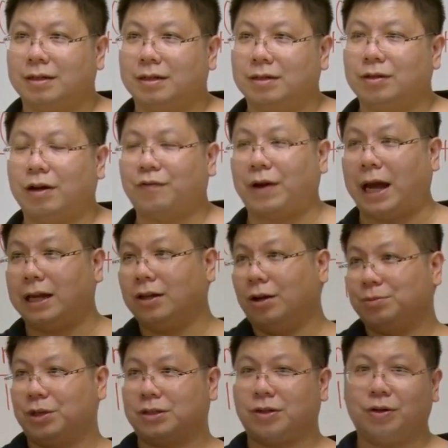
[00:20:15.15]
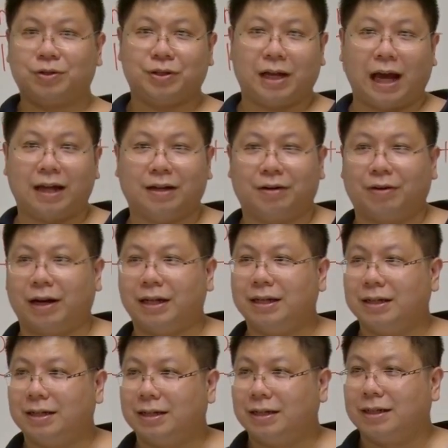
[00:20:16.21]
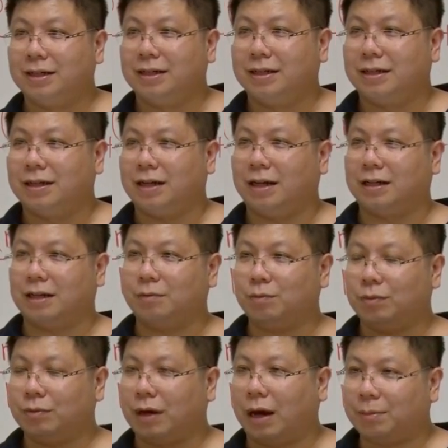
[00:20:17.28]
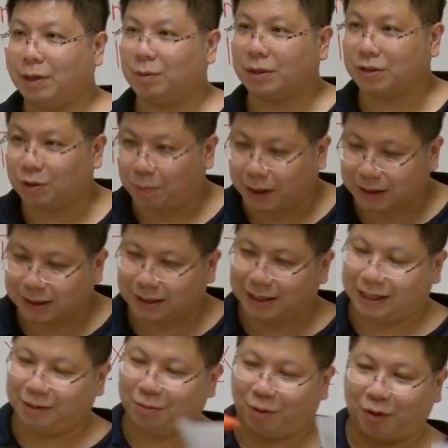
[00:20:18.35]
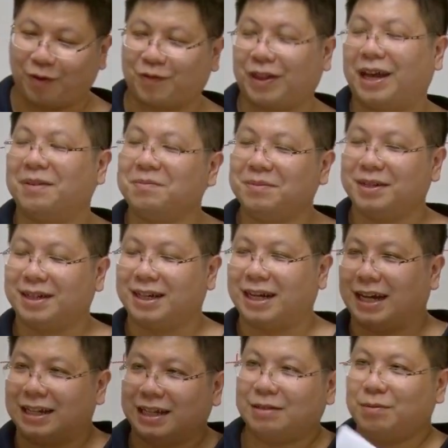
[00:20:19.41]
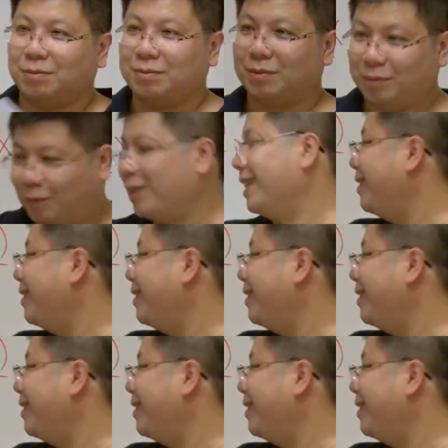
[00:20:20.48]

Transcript: You have n objects altogether, right? And then how many ways to pick 0 of them? And then 1.